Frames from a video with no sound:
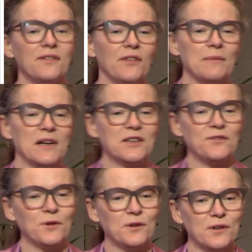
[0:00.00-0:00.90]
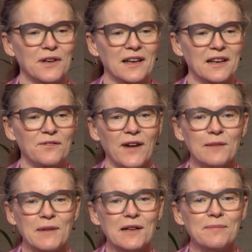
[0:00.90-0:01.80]
very much for
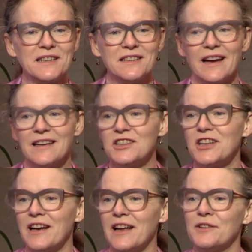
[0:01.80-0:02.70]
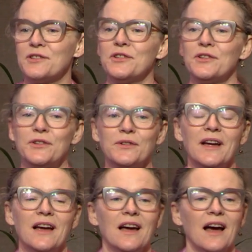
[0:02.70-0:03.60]
inviting me to speak today, and a shout out to
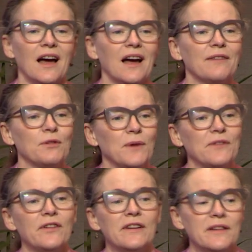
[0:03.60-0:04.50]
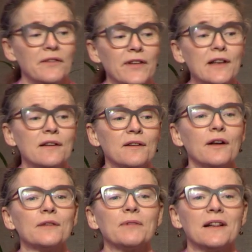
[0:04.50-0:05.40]
uh, everyone from St Vincent's
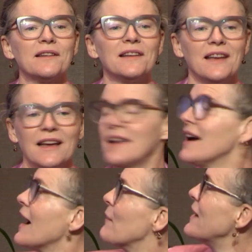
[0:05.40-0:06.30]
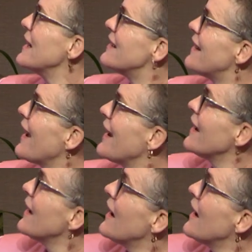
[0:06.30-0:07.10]
Hospital, Sydney, um, here today.